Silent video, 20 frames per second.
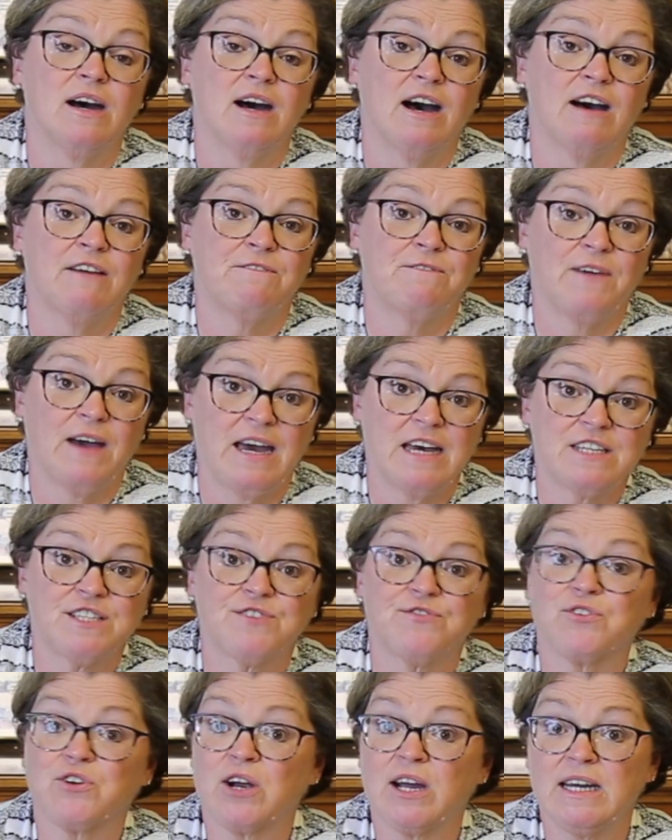I
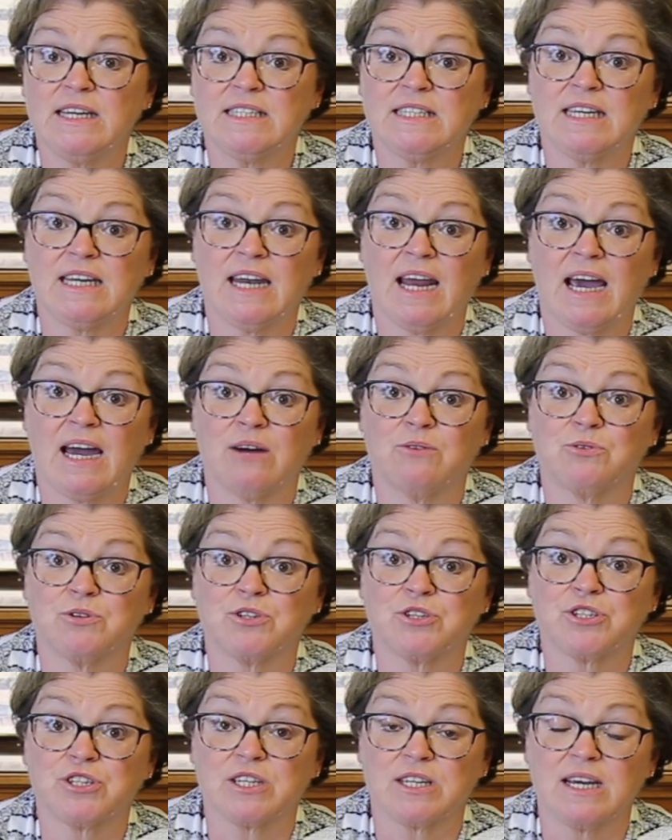fast for 18
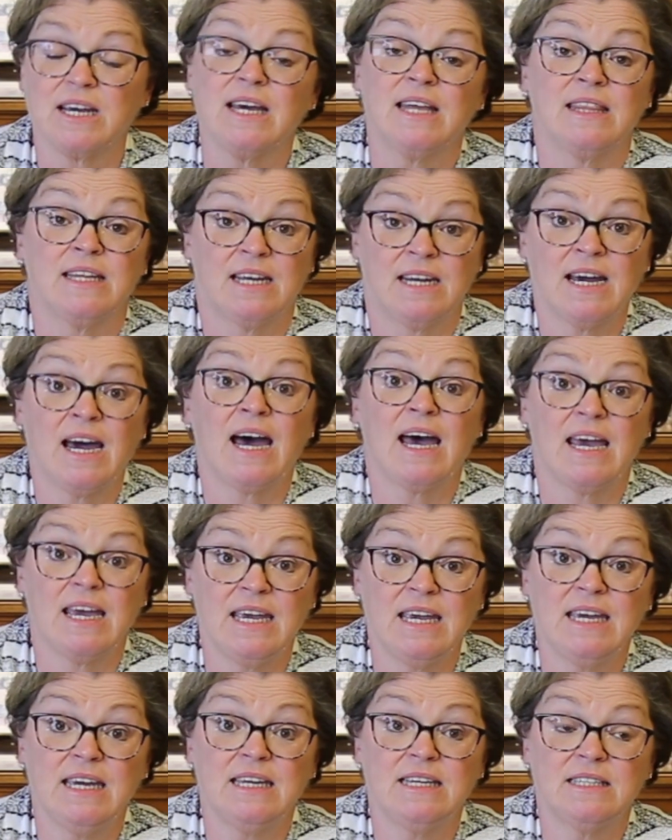hours and then I
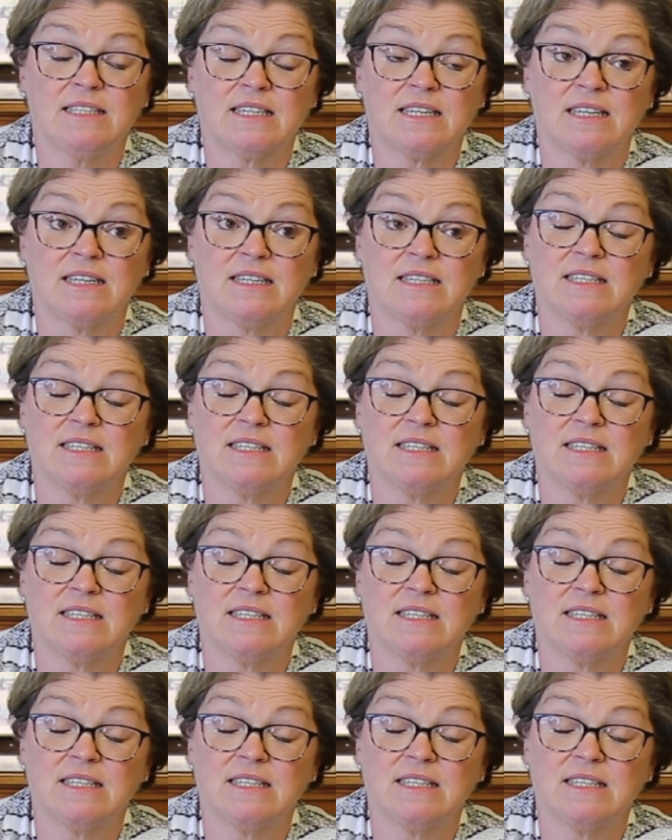eat